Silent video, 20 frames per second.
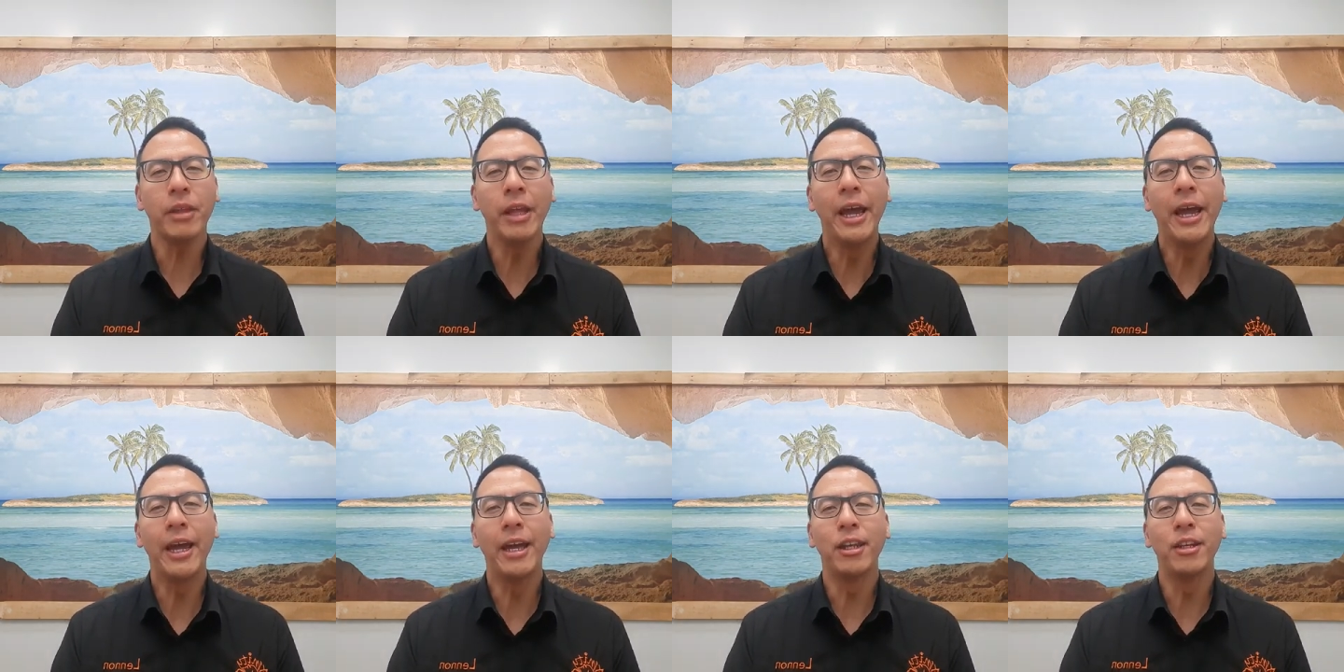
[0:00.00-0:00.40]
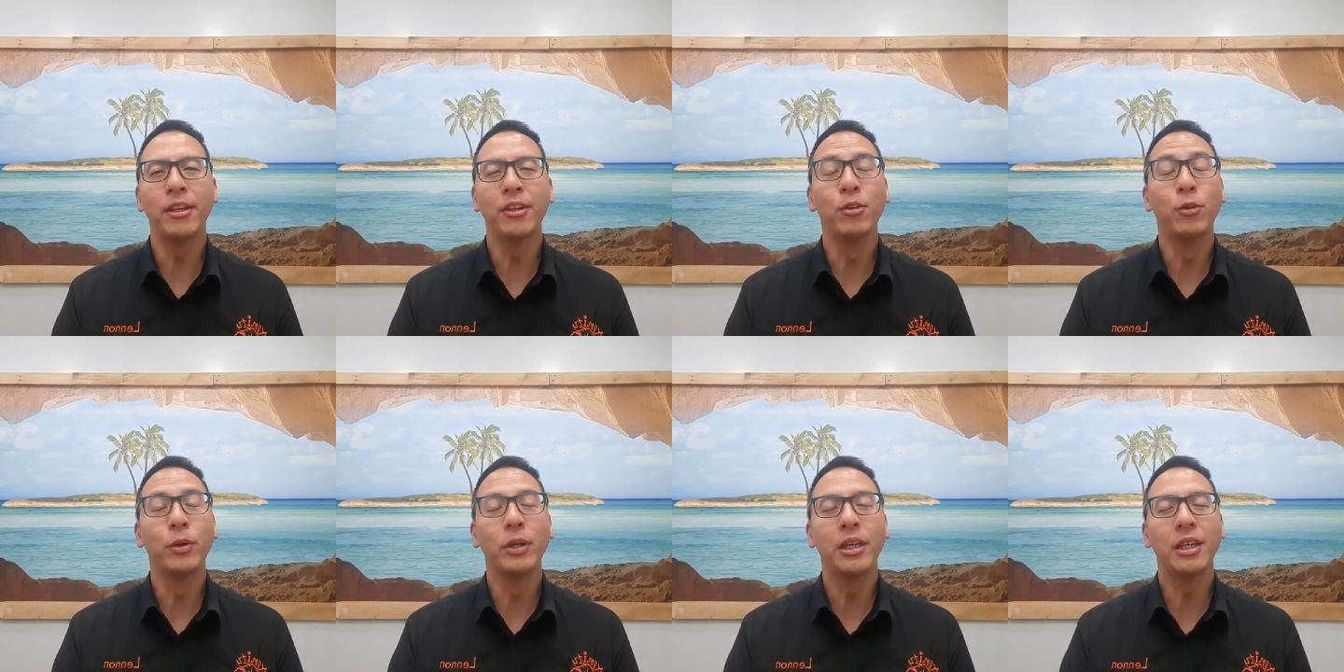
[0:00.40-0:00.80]

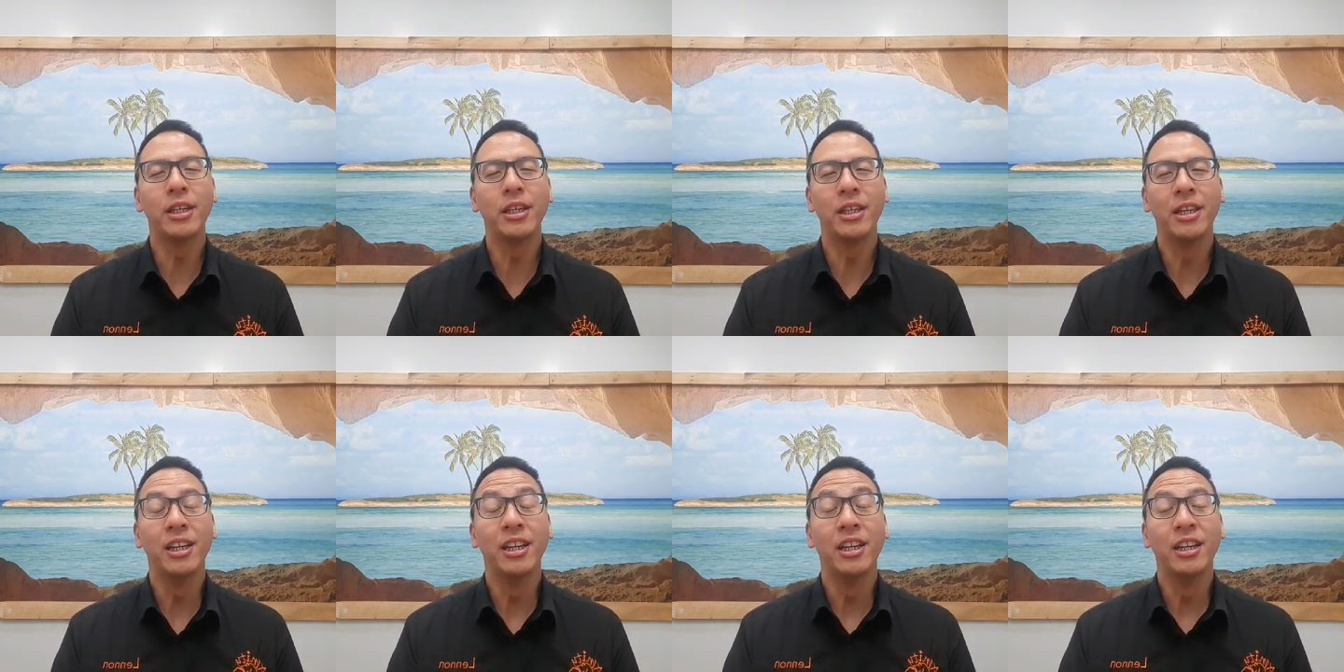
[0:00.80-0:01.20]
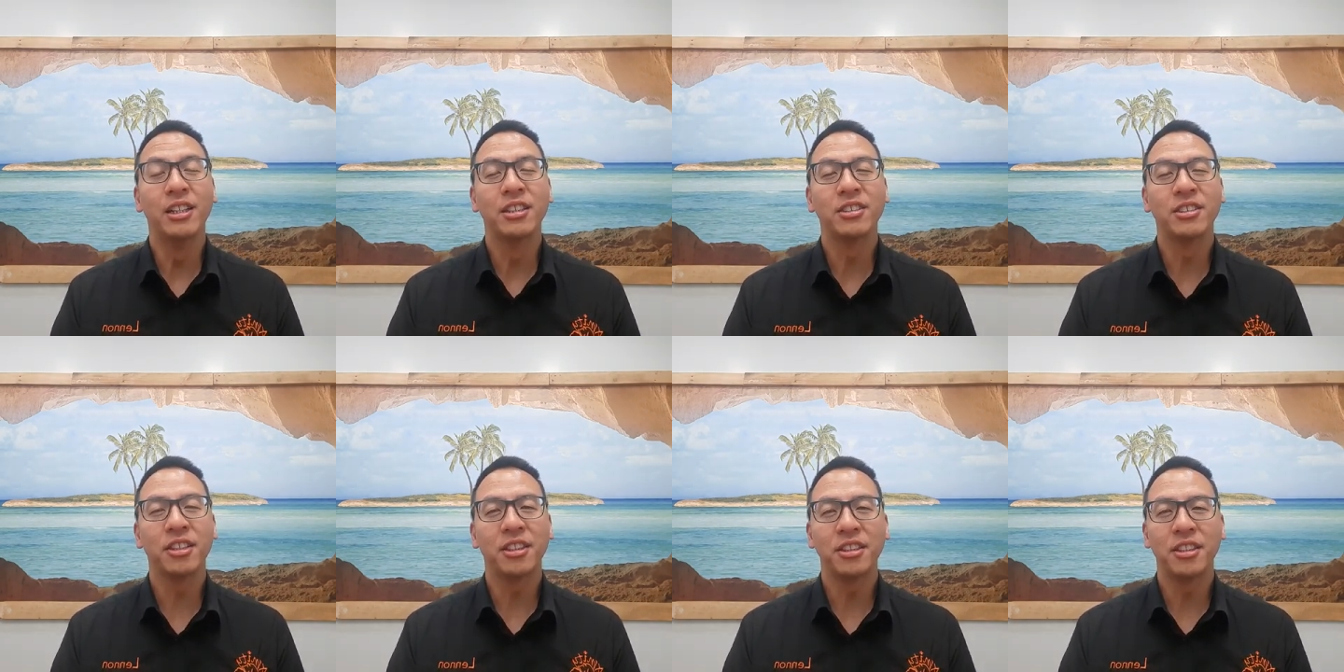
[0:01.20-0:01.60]
And we
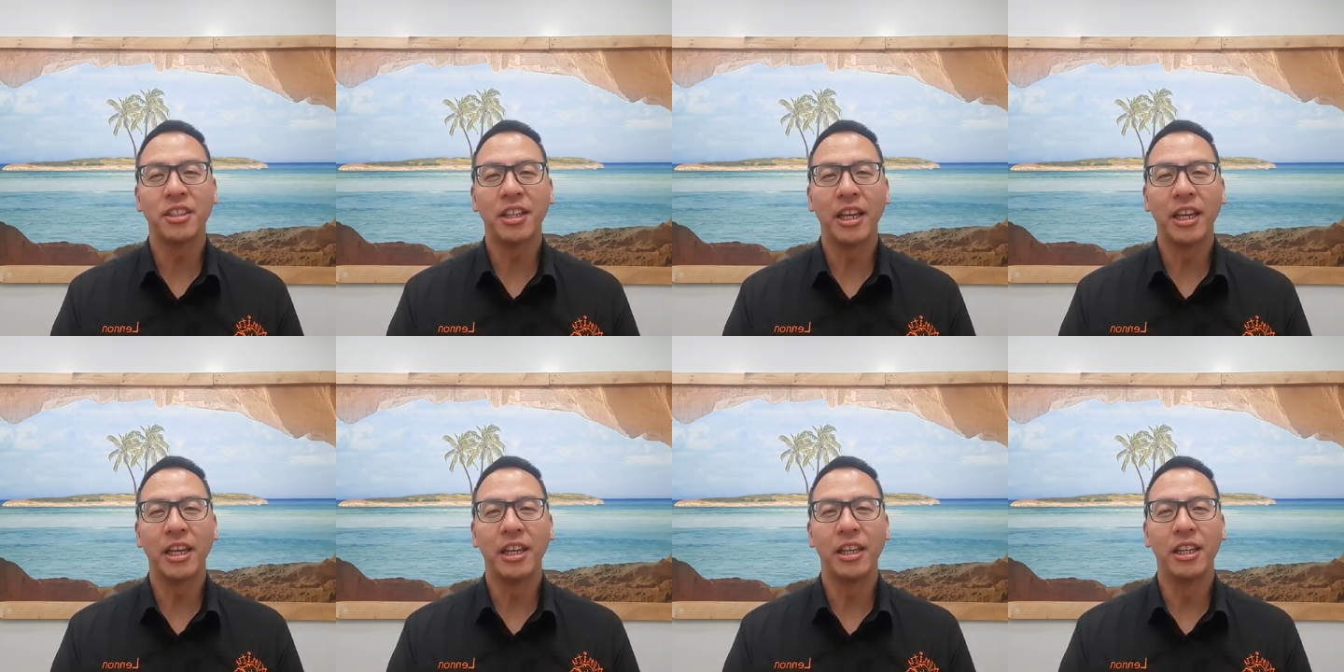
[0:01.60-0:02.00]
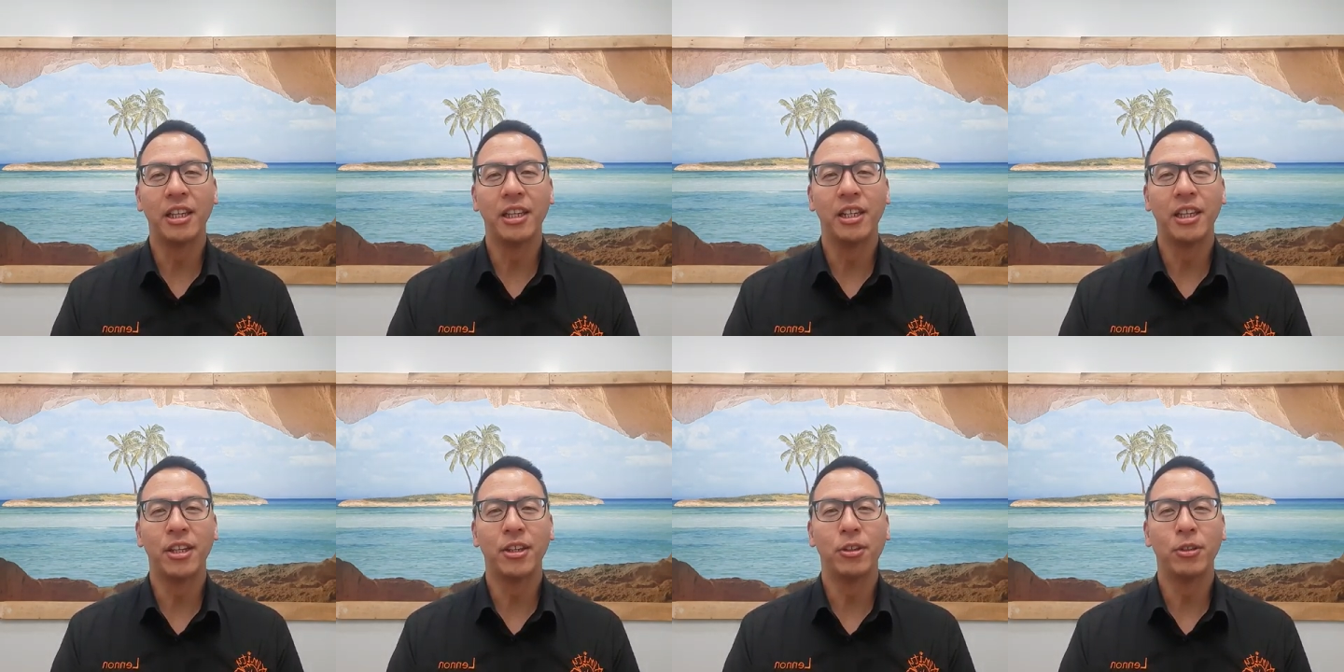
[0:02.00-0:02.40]
started a
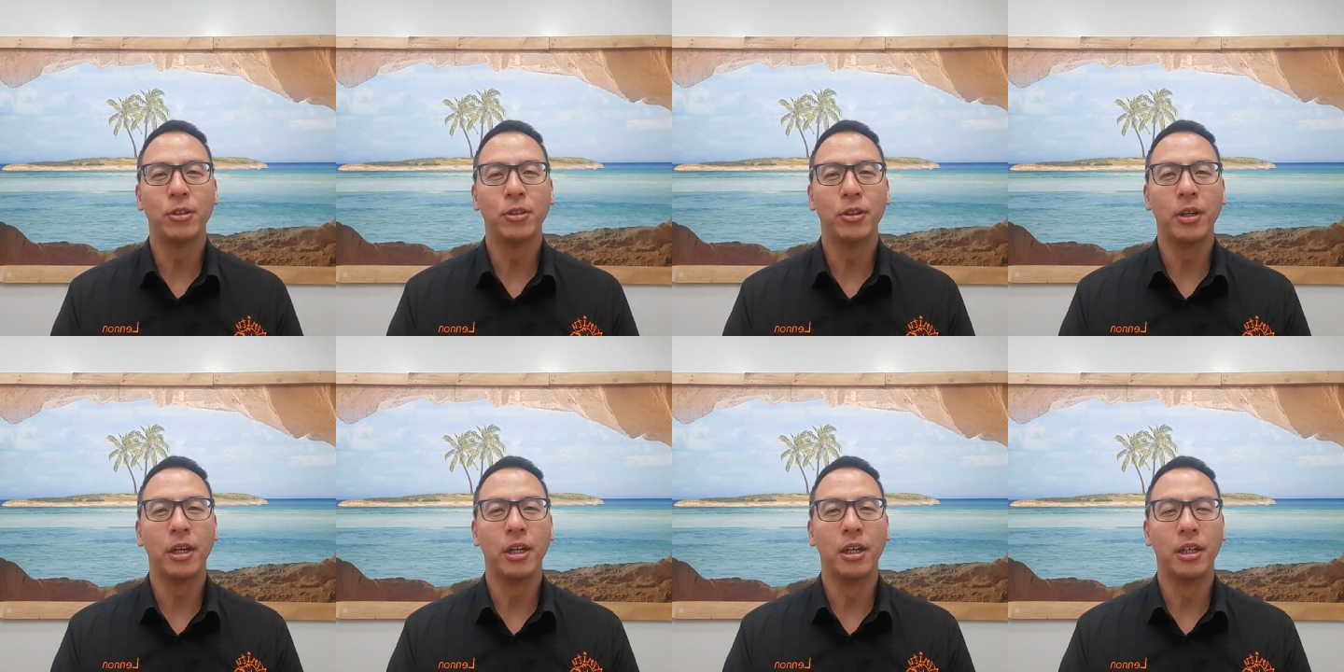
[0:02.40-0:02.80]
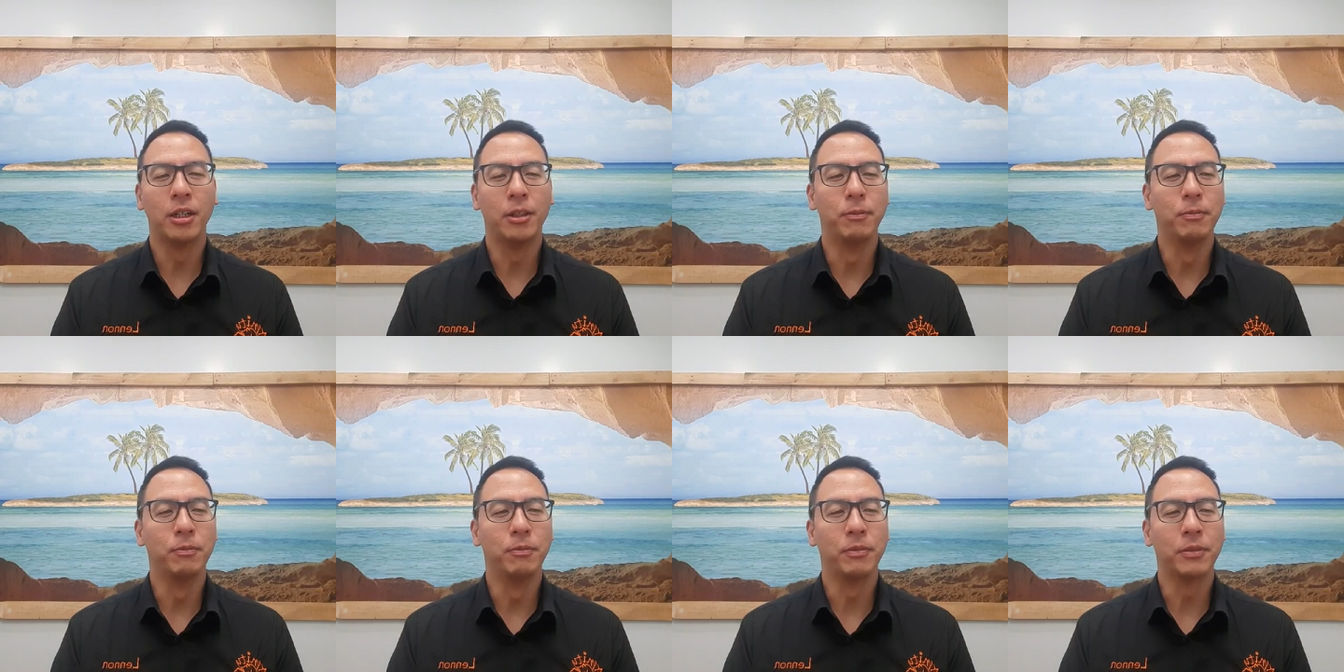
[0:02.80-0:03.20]
little
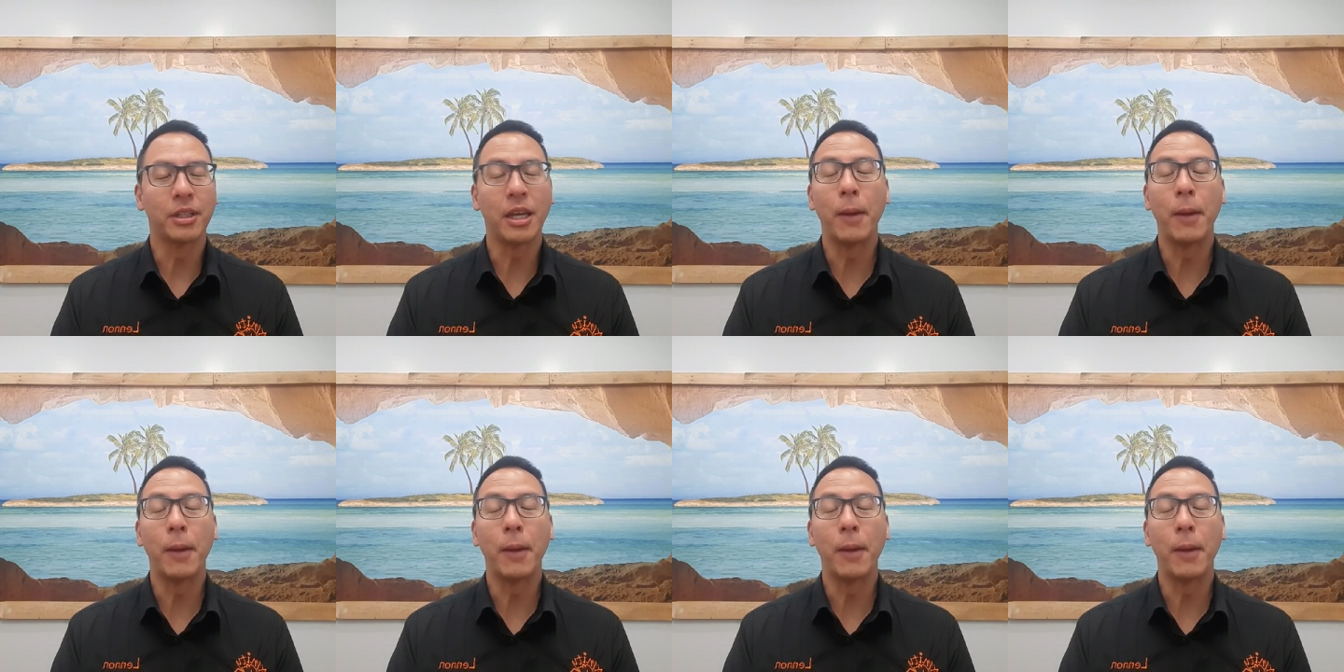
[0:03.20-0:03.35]
um,